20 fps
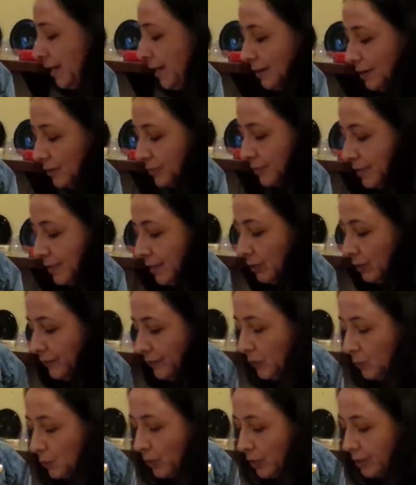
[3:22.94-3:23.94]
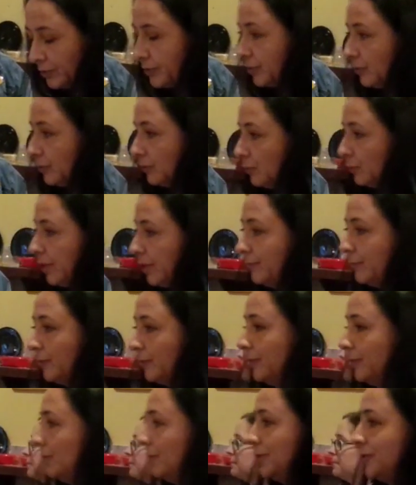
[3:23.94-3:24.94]
of handouts there if you wanted to read
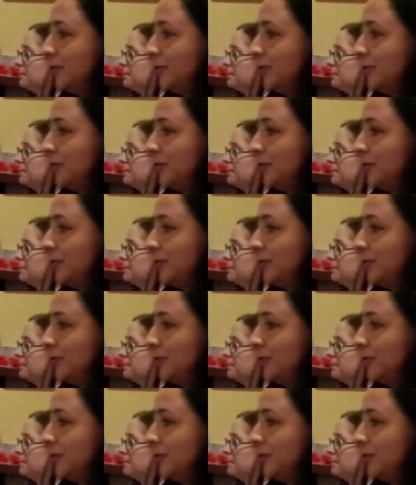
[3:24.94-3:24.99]
further